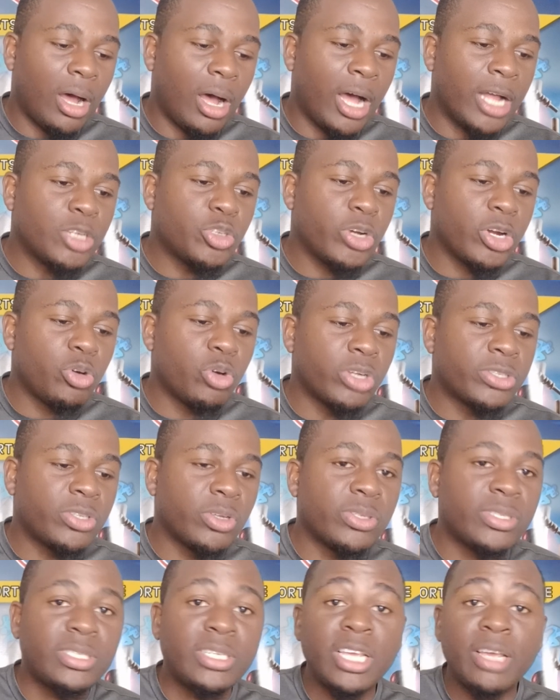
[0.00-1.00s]
Andre
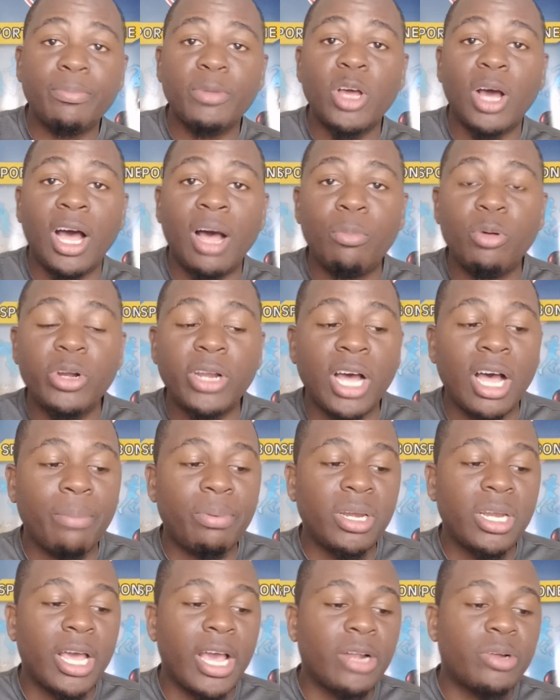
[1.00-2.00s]
Russell's team, the Abu
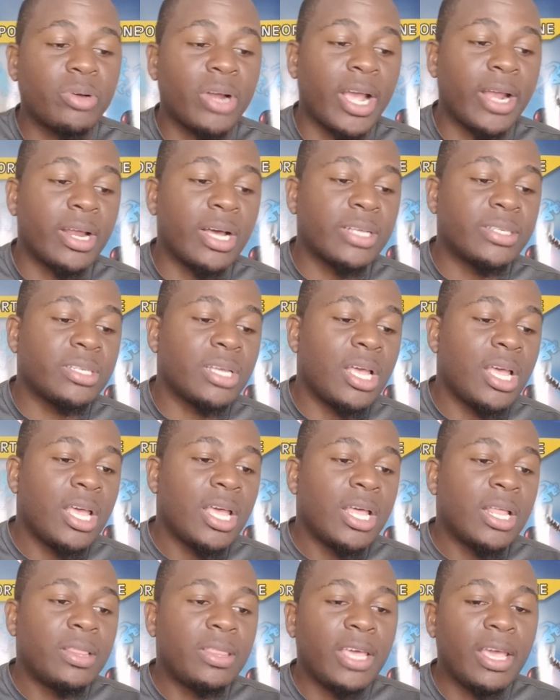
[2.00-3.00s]
Dhabi Knight Riders,
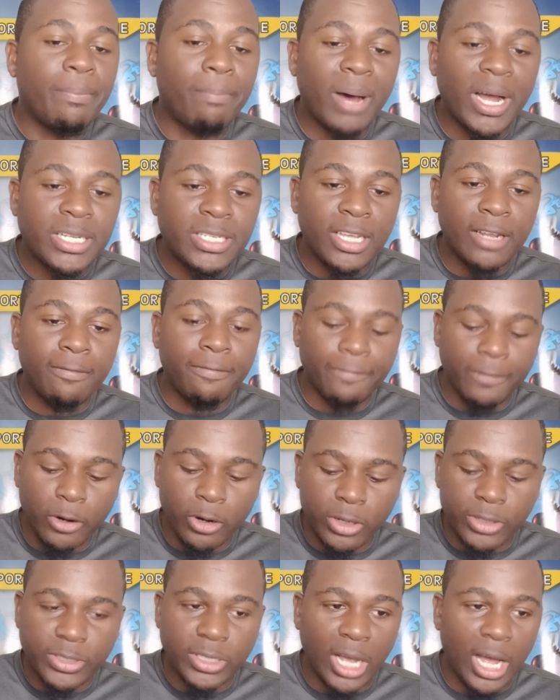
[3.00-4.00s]
they batted
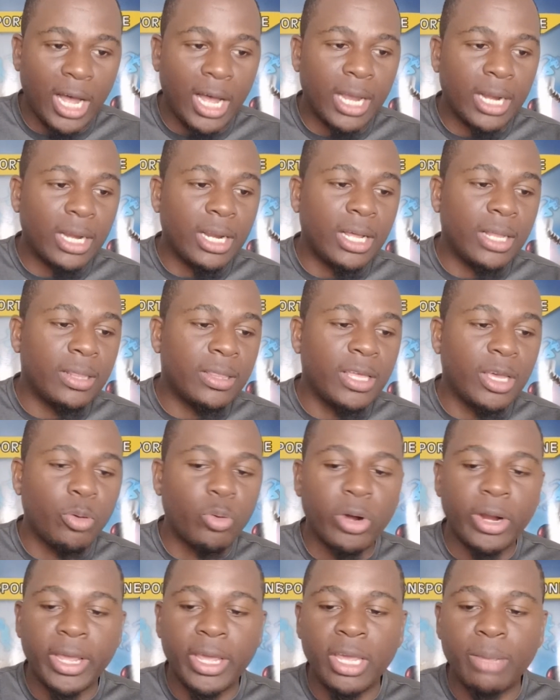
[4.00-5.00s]
first and they
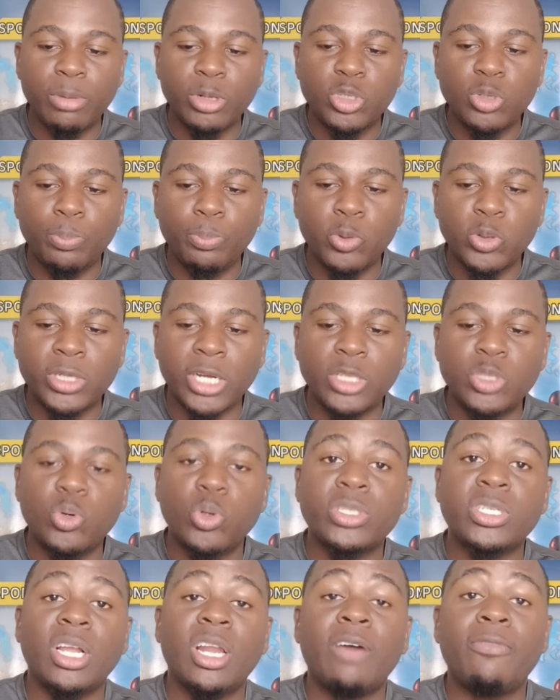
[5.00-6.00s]
were able to put a
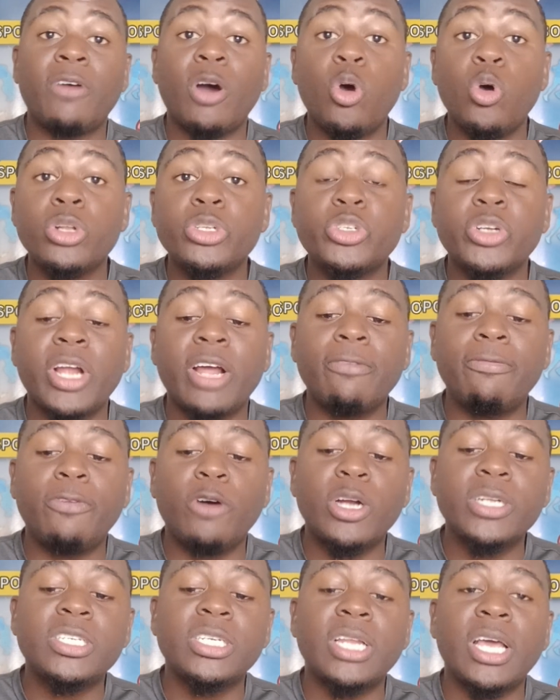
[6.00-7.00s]
total of
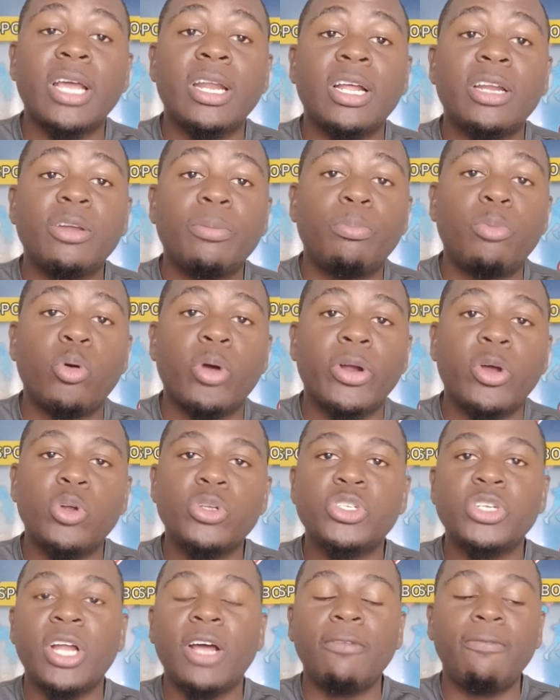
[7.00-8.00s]
149 on the board.
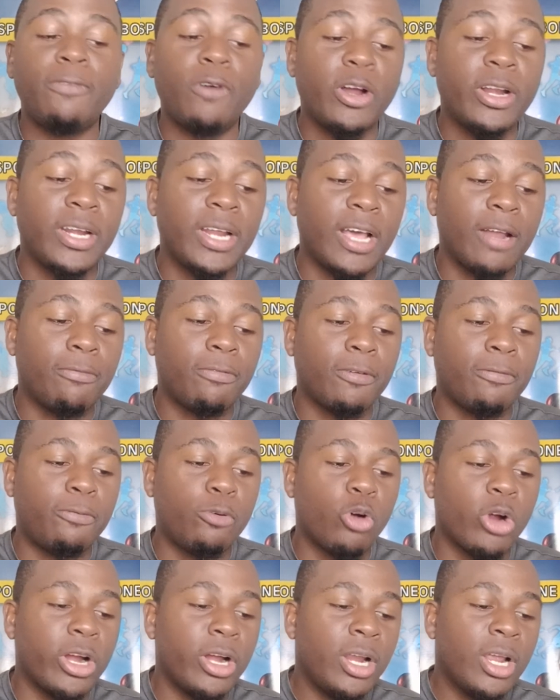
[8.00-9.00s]
149 for
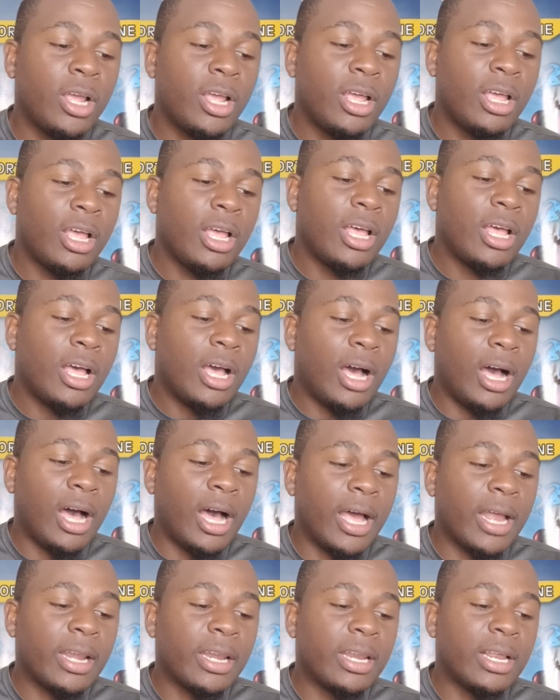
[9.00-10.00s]
4.
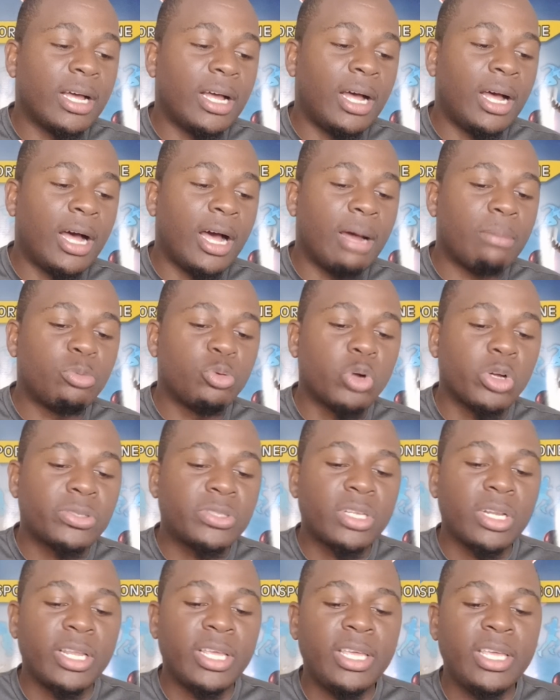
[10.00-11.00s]
And
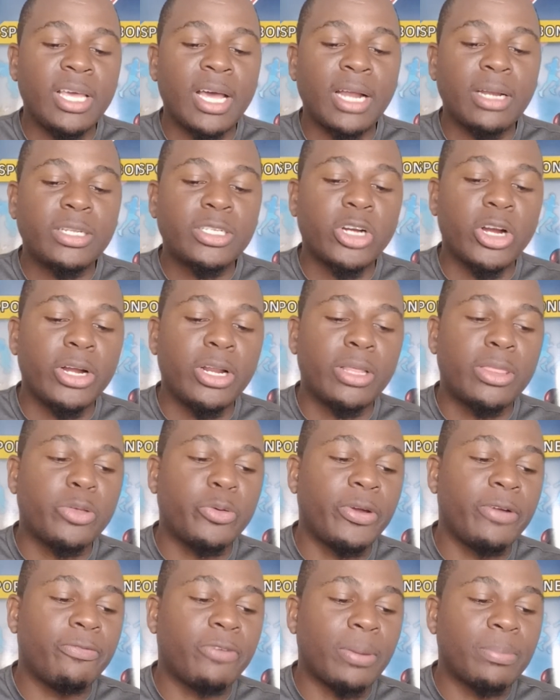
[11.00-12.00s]
Russell, he had
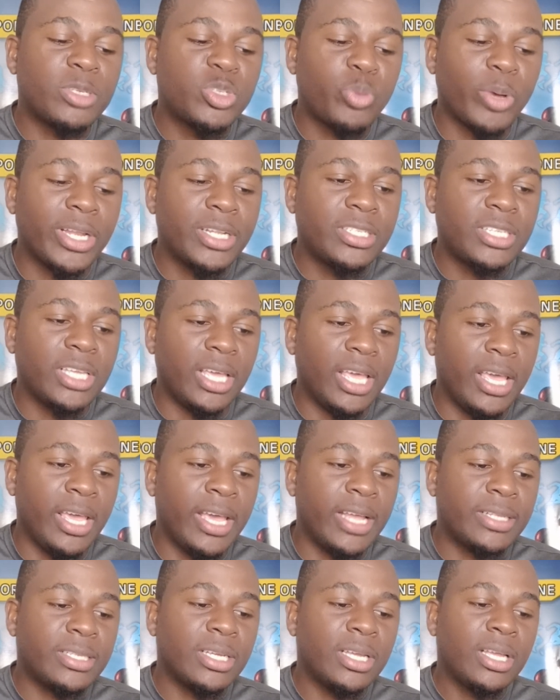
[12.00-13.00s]
33 from
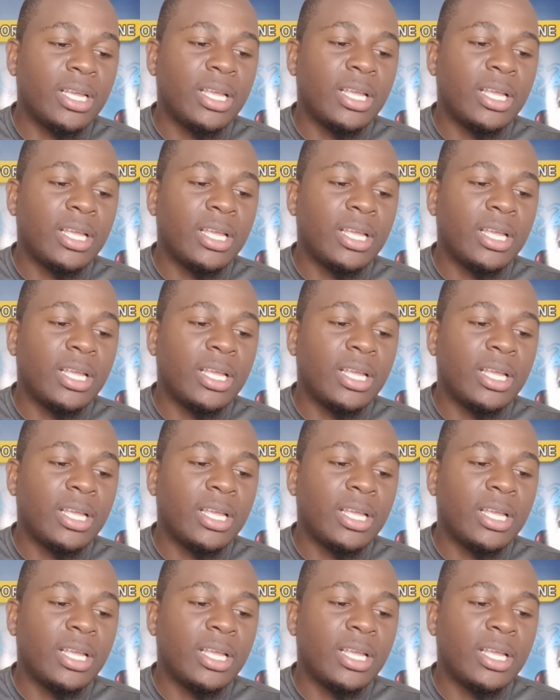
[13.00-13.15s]
28.